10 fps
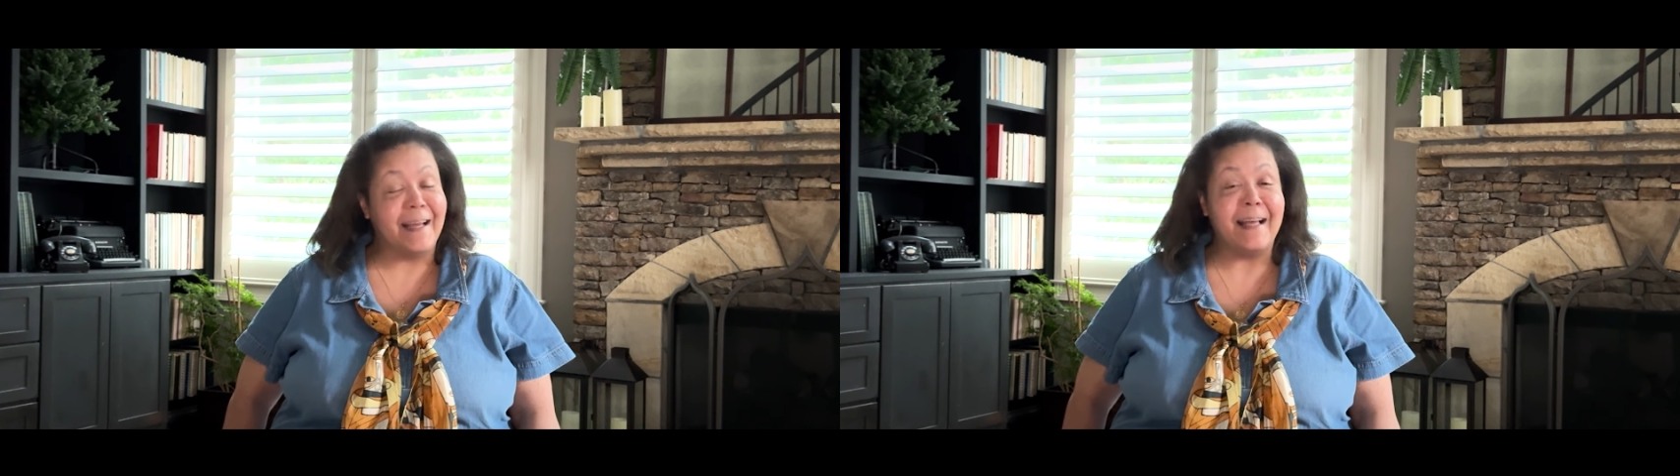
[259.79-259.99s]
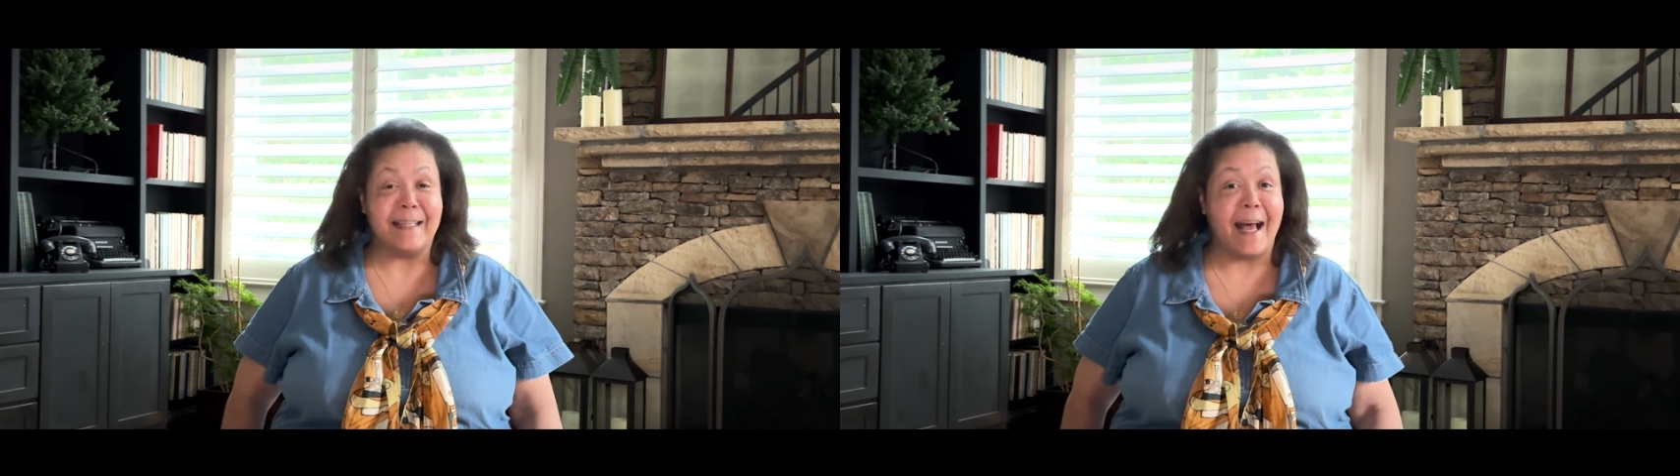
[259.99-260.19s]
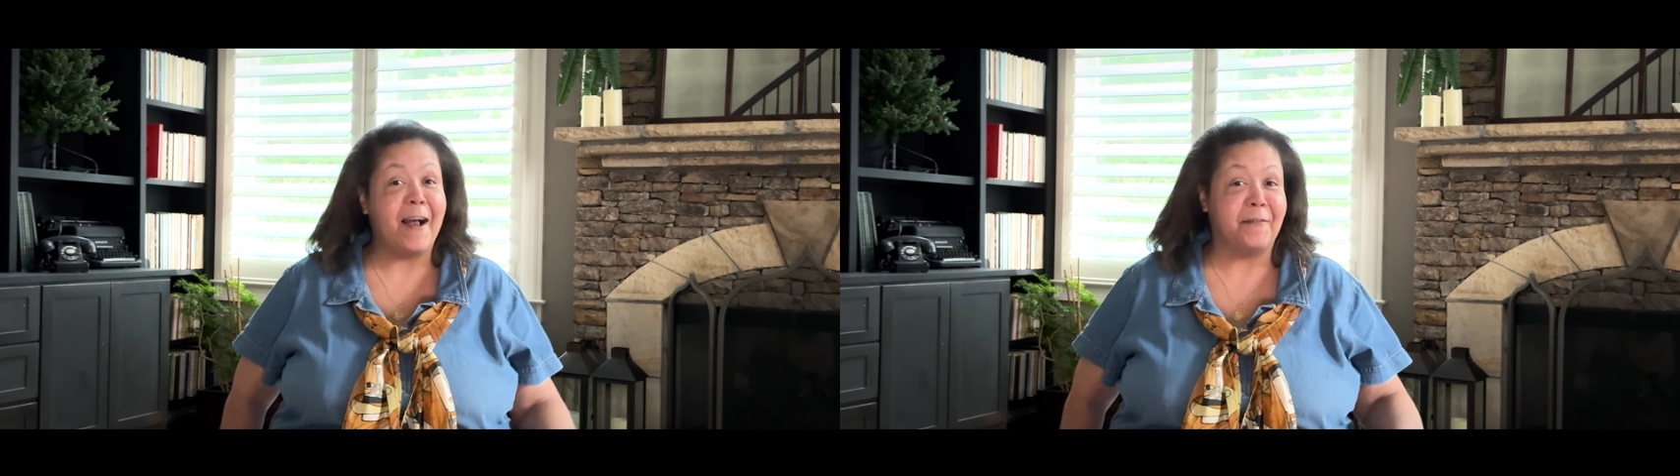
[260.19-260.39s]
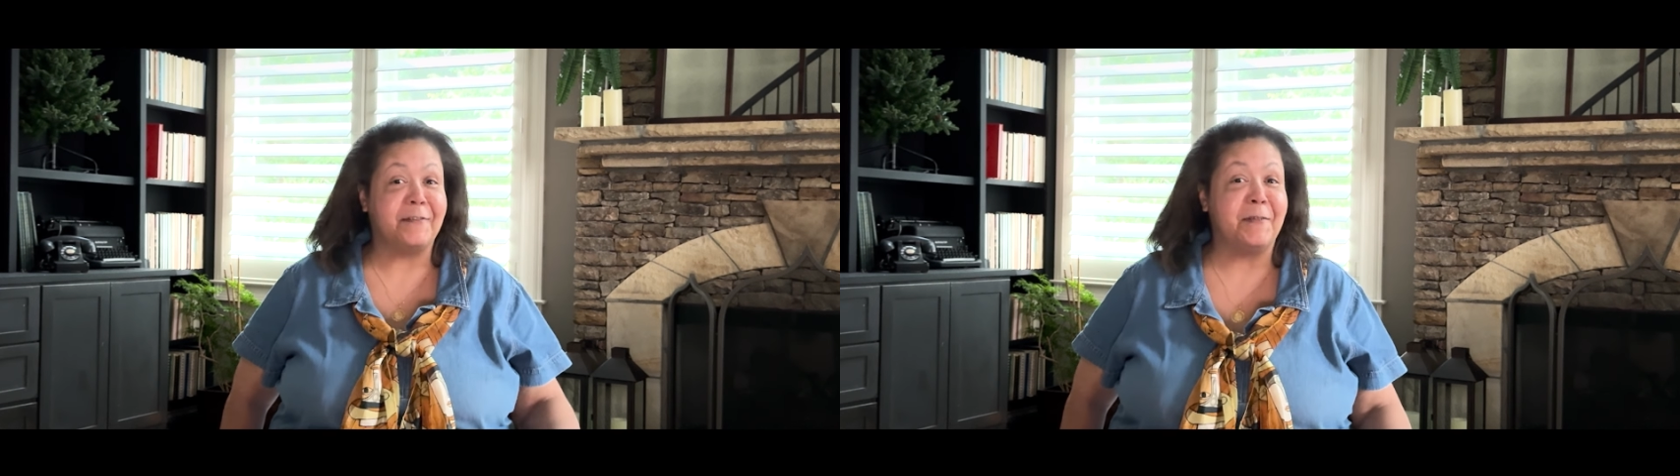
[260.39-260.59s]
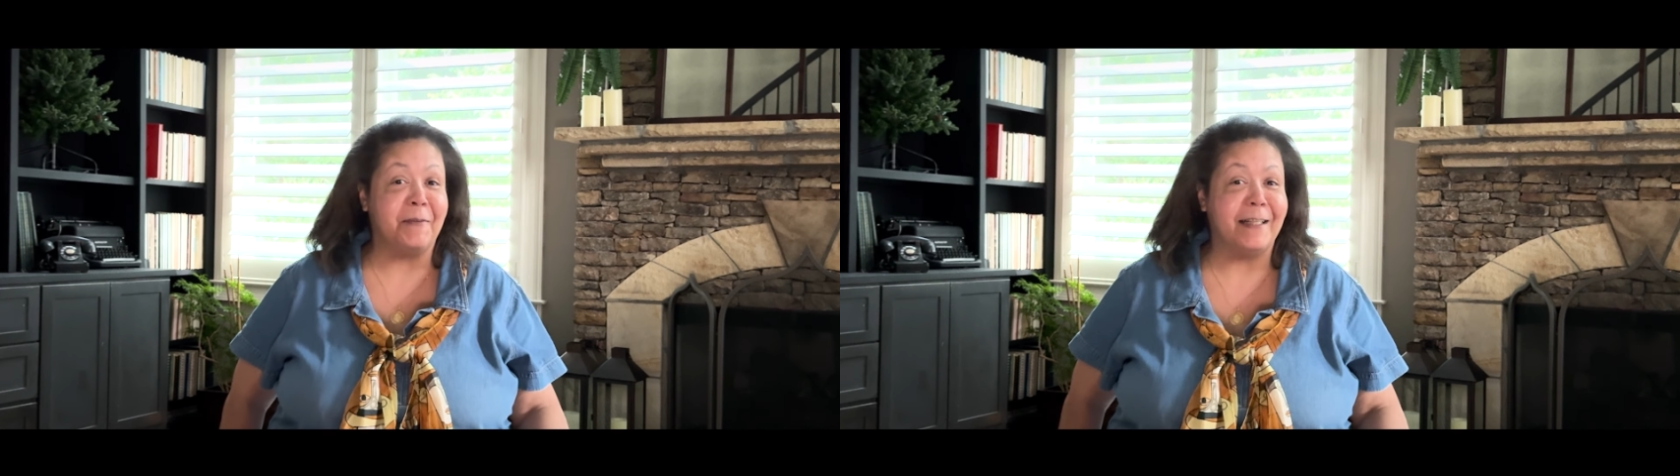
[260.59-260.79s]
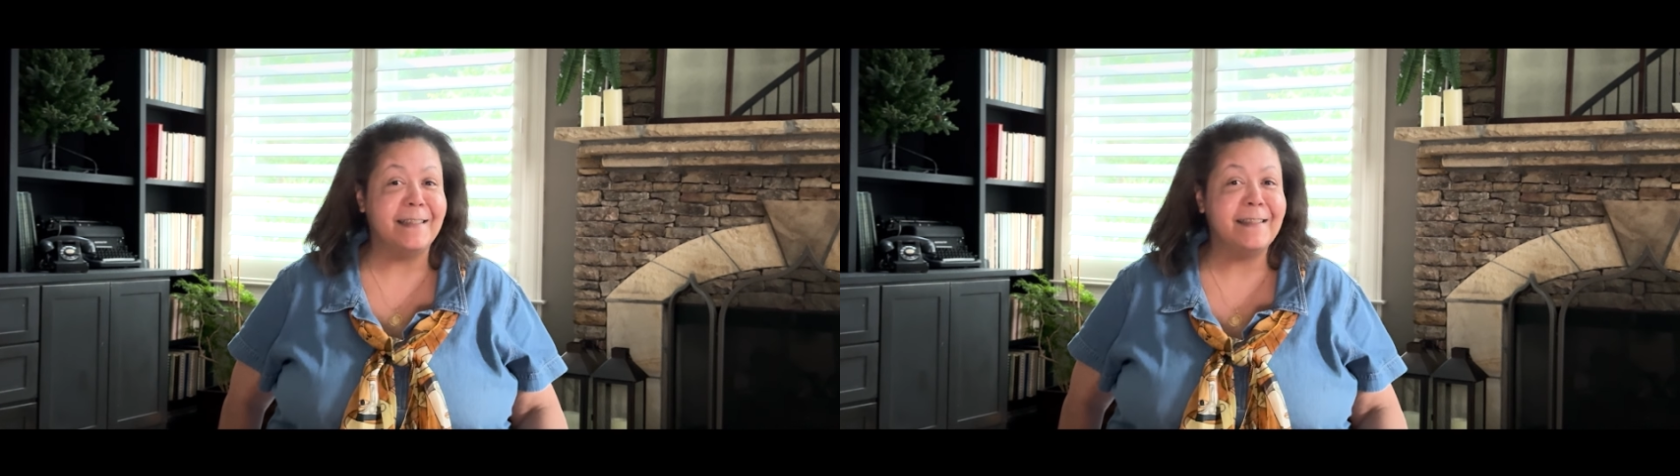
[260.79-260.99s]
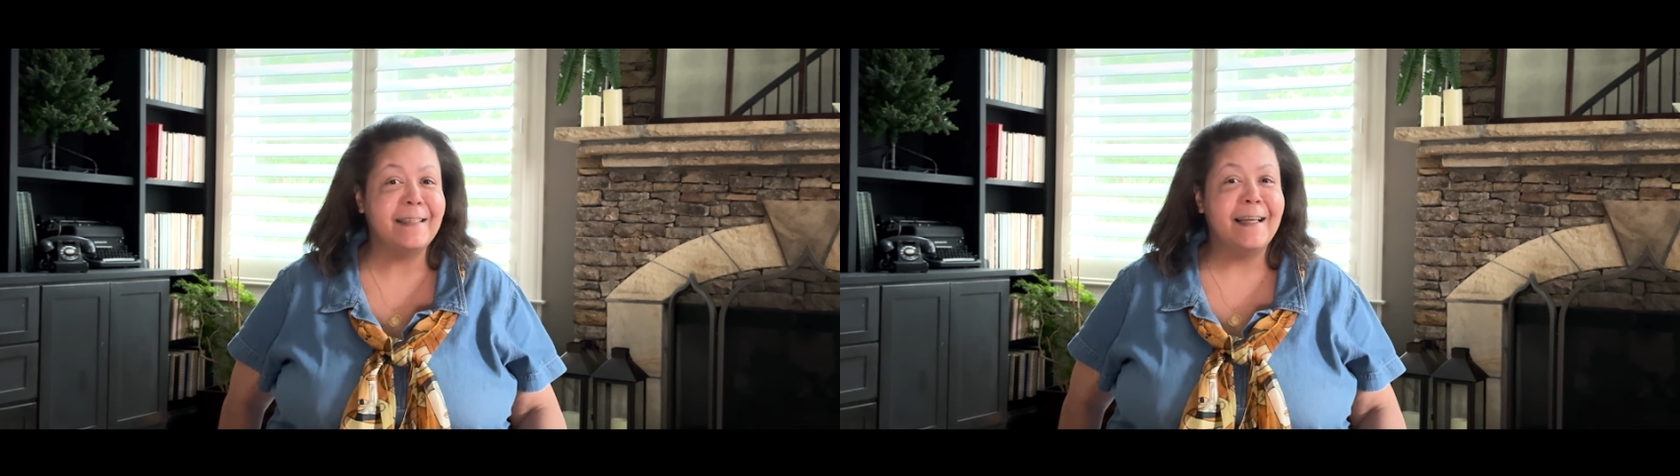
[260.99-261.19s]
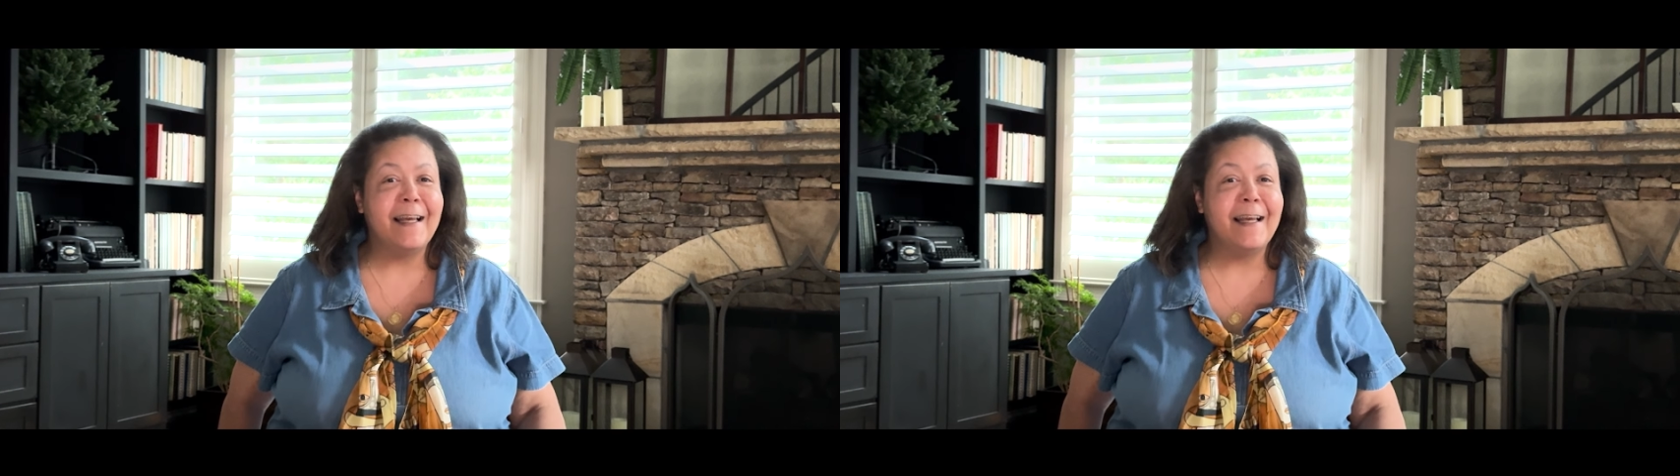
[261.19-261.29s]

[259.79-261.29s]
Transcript: as I often was,